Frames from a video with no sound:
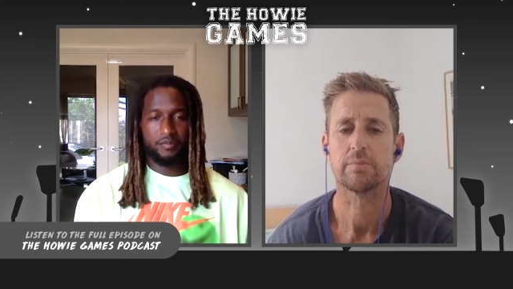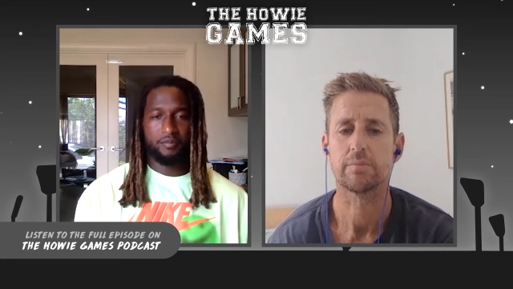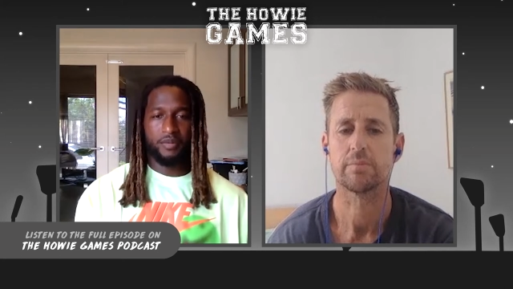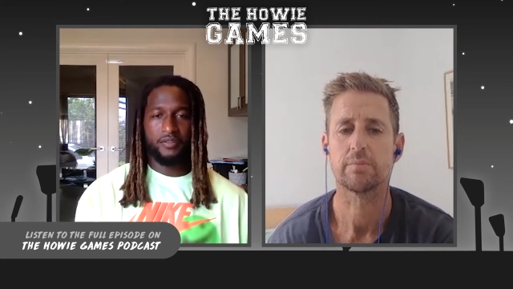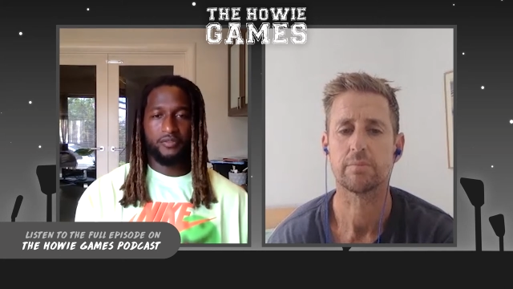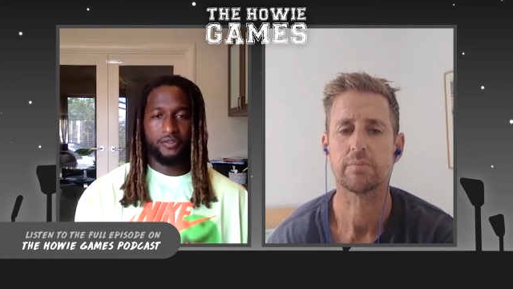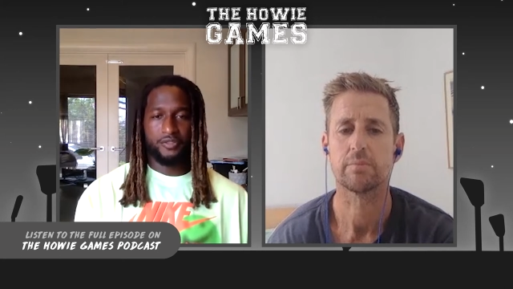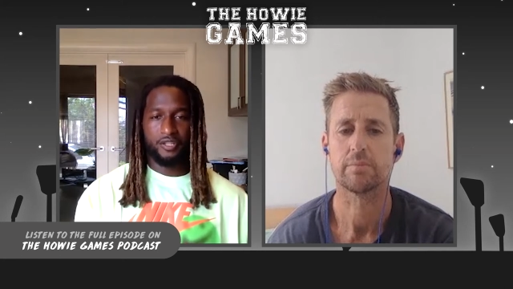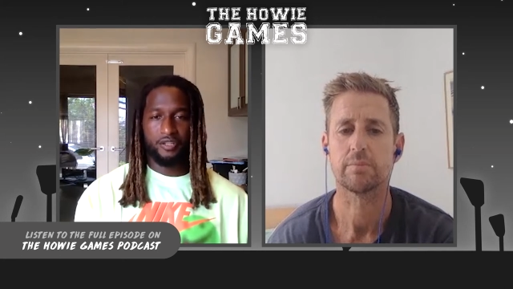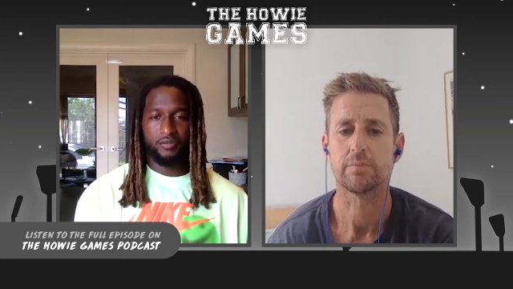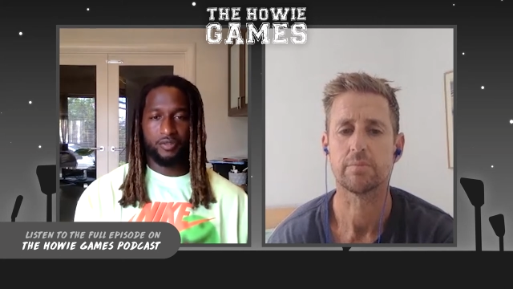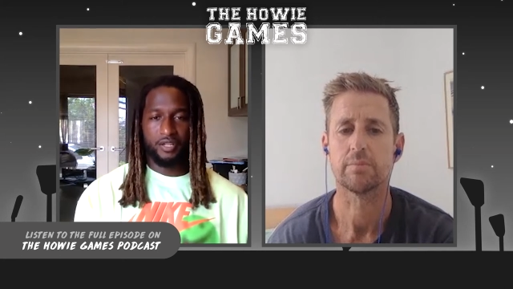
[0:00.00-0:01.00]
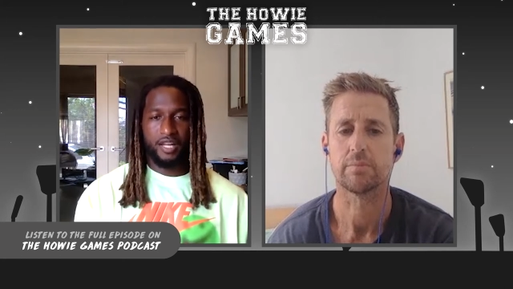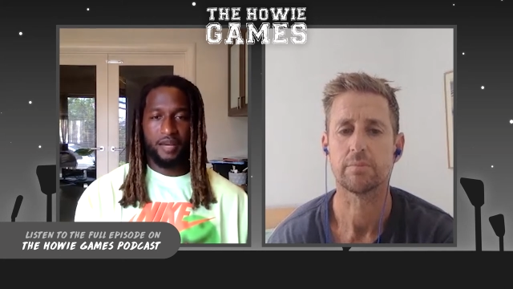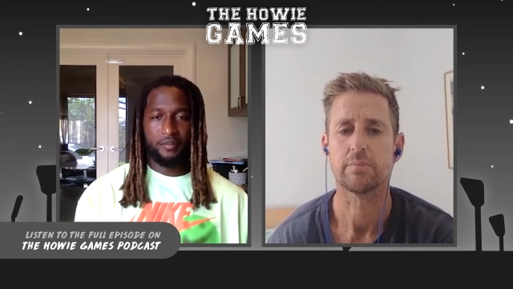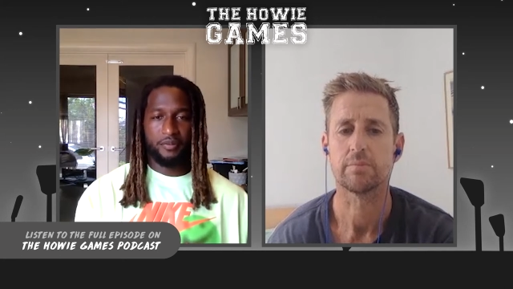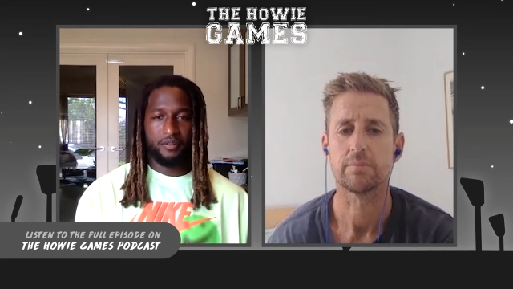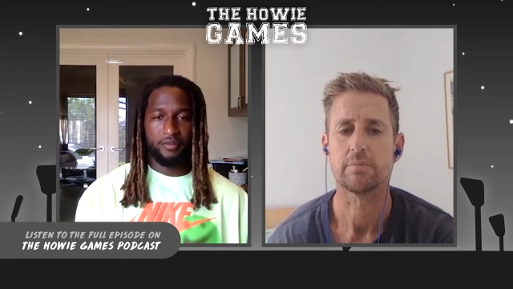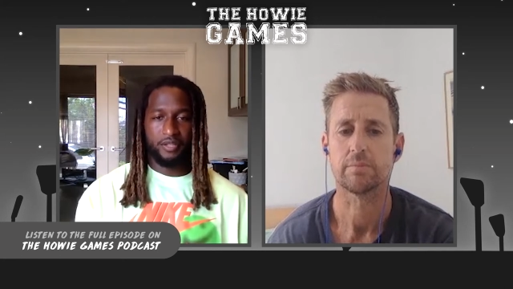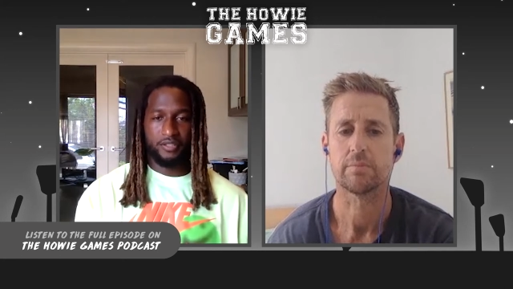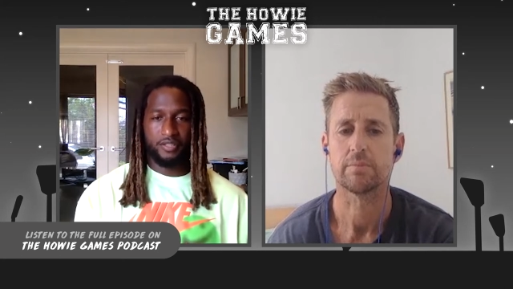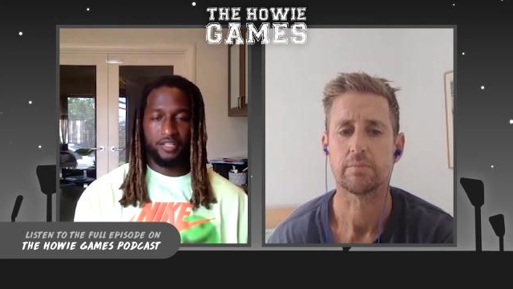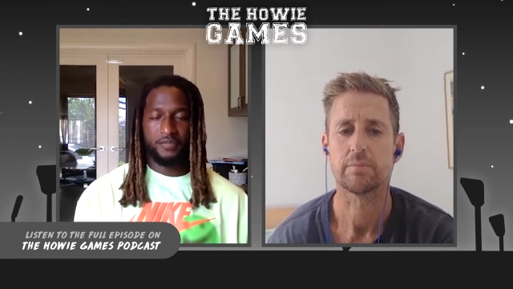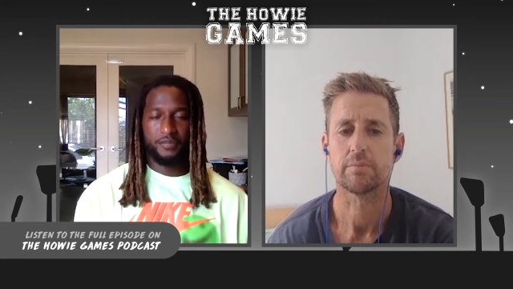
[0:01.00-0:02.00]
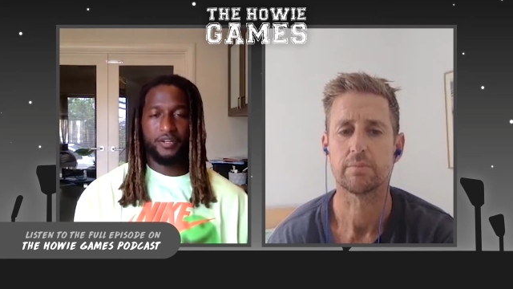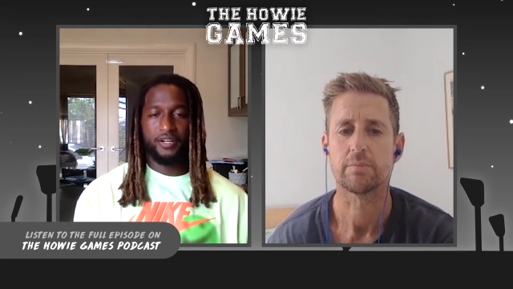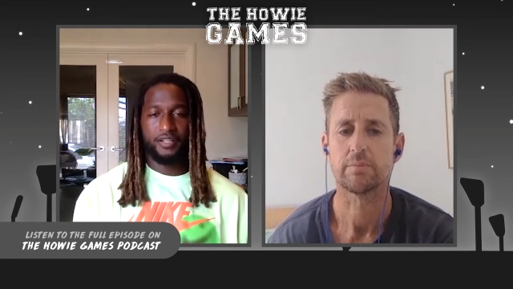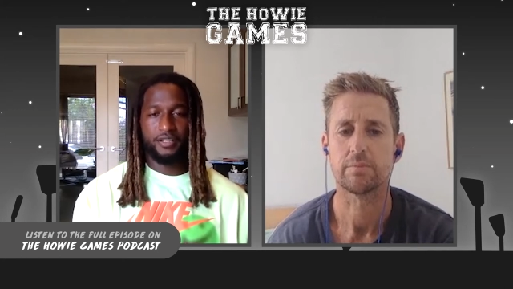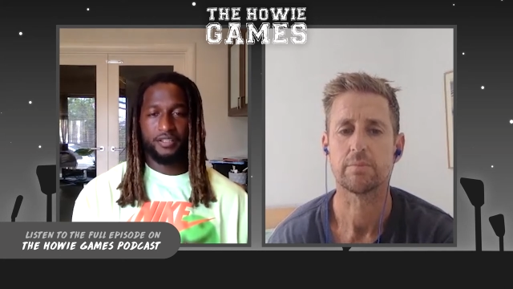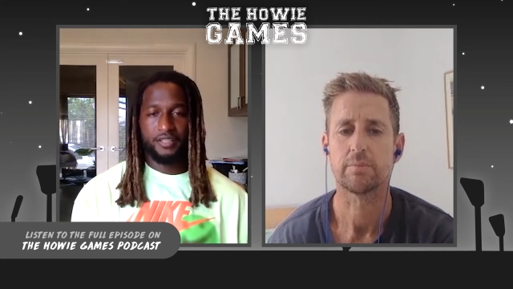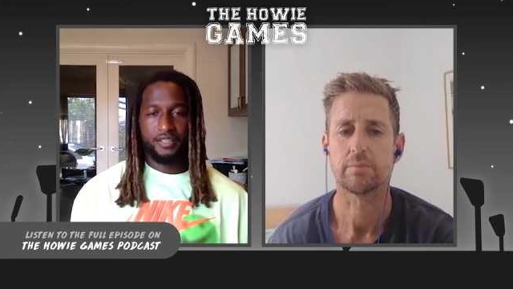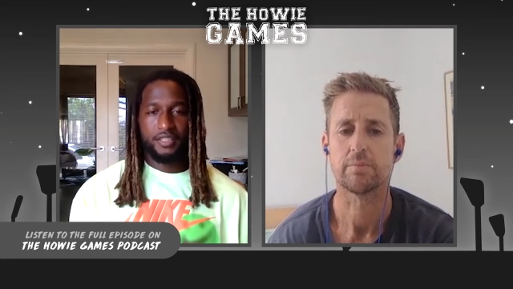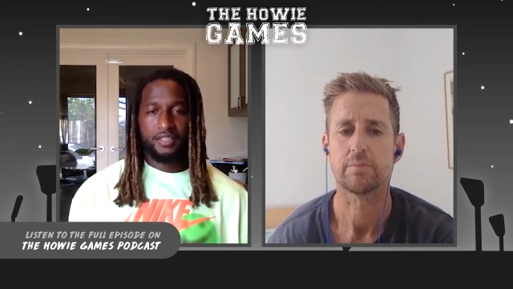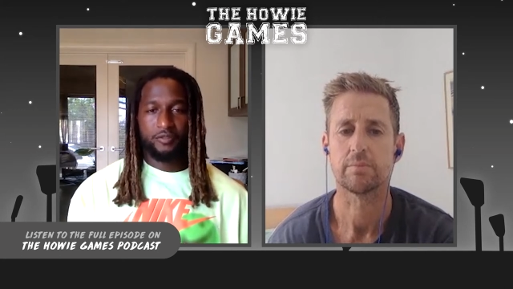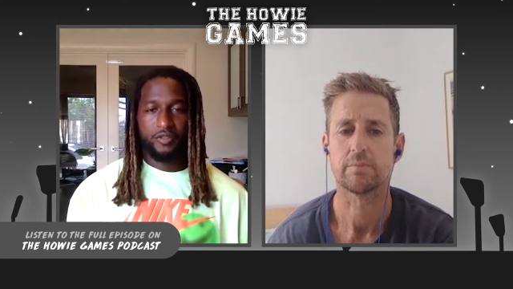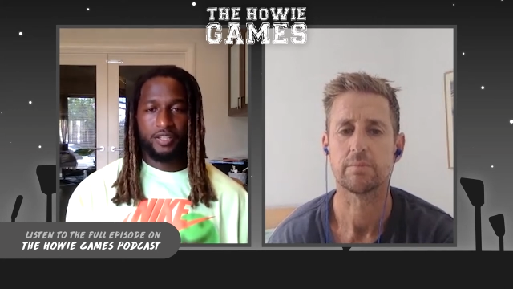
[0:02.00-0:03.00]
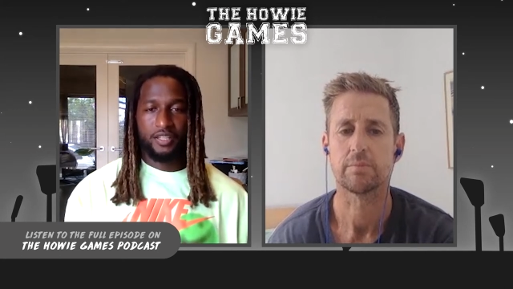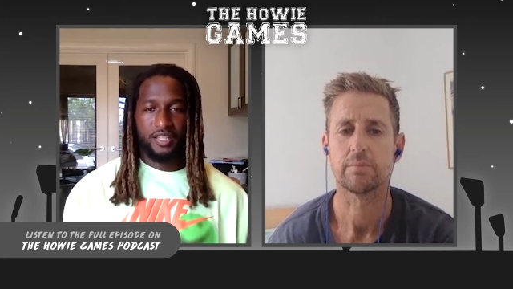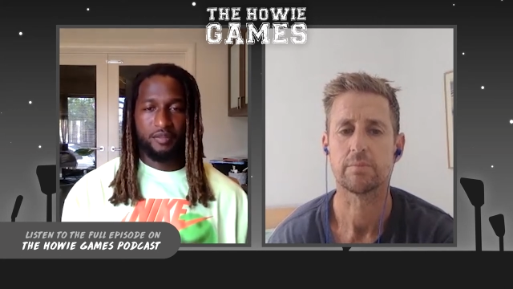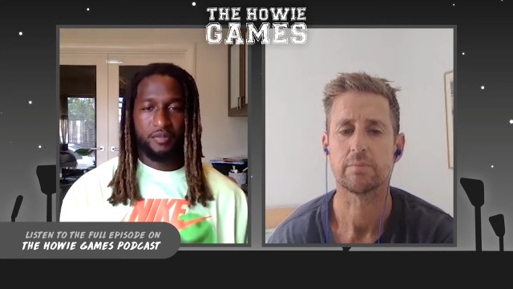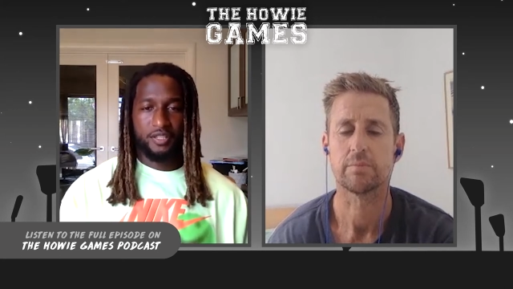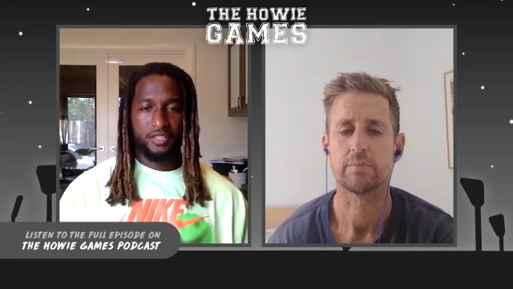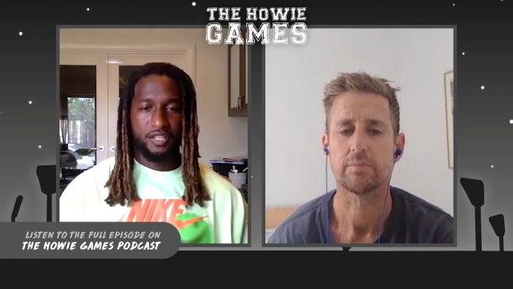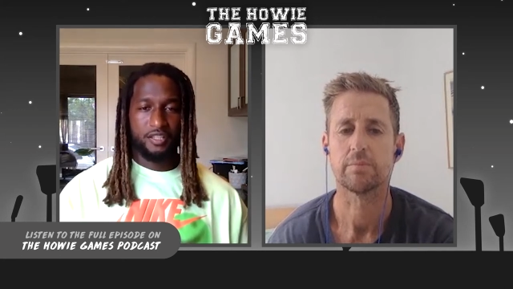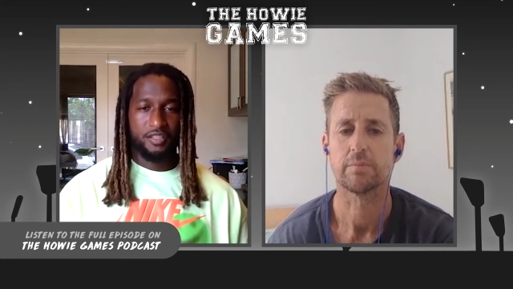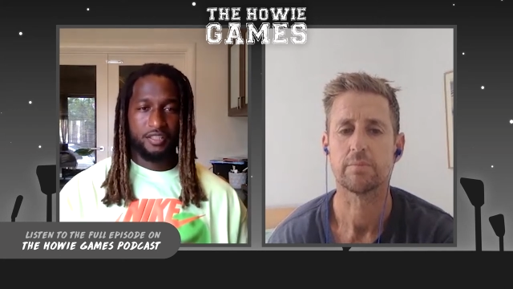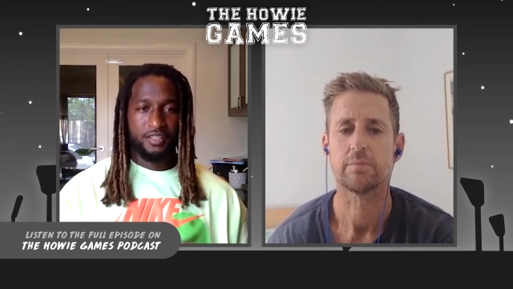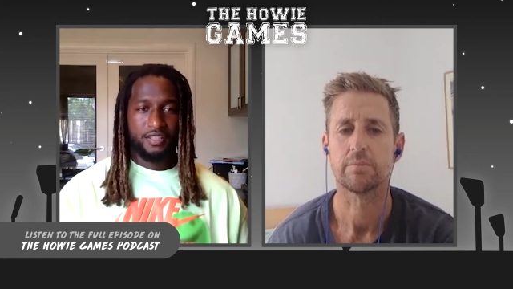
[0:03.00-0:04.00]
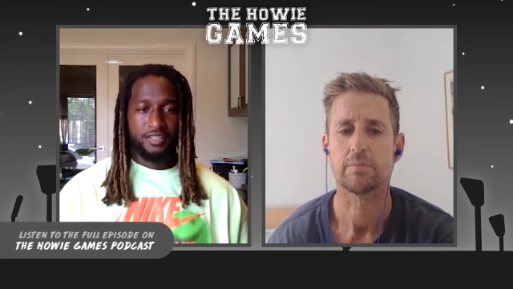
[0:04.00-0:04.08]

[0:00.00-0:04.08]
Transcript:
Speaker 1: month or so, what had happened and what had transpired, really hit me. So